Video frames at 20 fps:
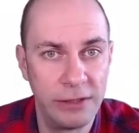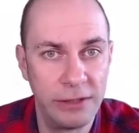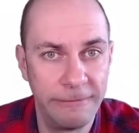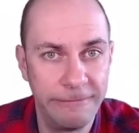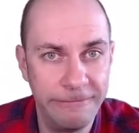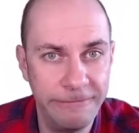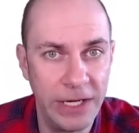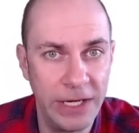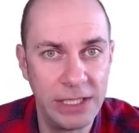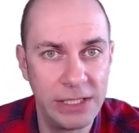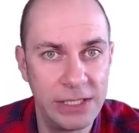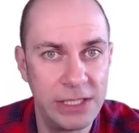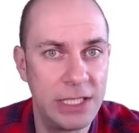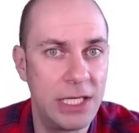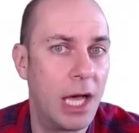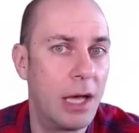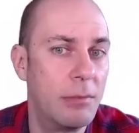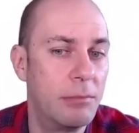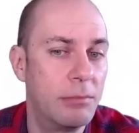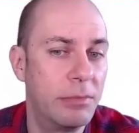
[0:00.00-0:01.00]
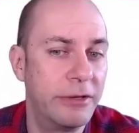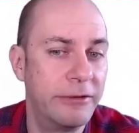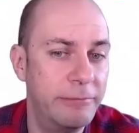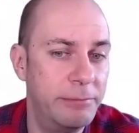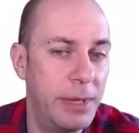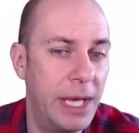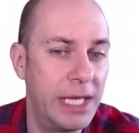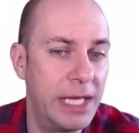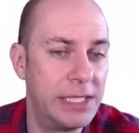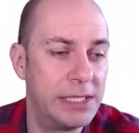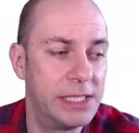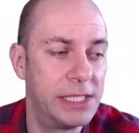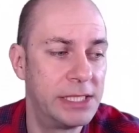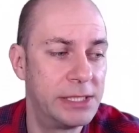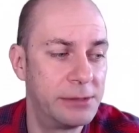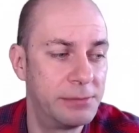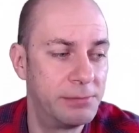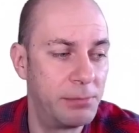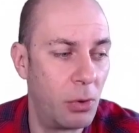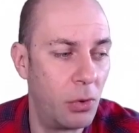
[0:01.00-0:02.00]
the fixed number of
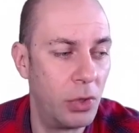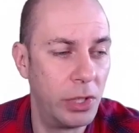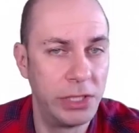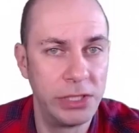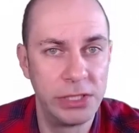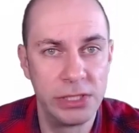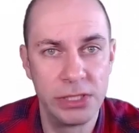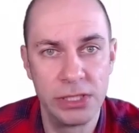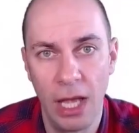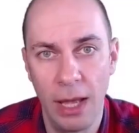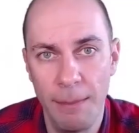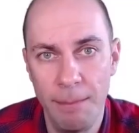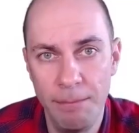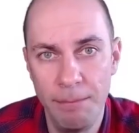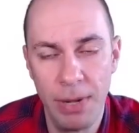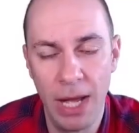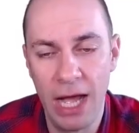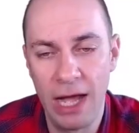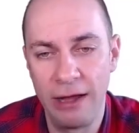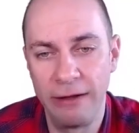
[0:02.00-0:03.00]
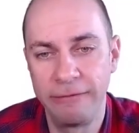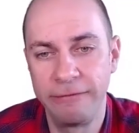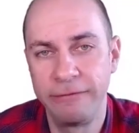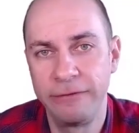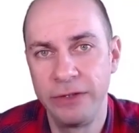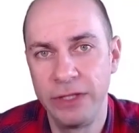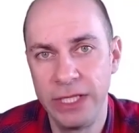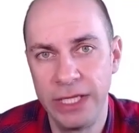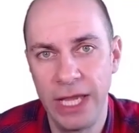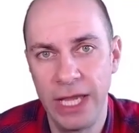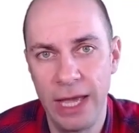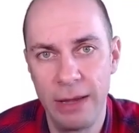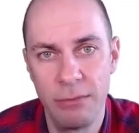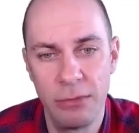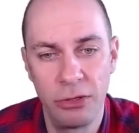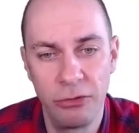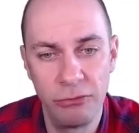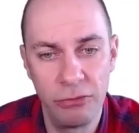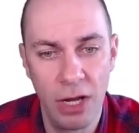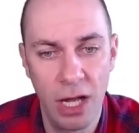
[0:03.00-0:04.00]
basis points above the
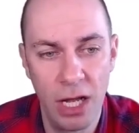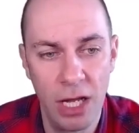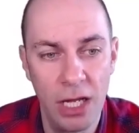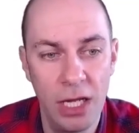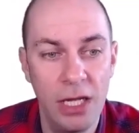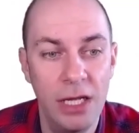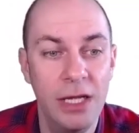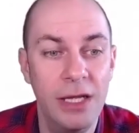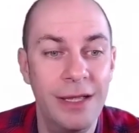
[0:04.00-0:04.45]
MRR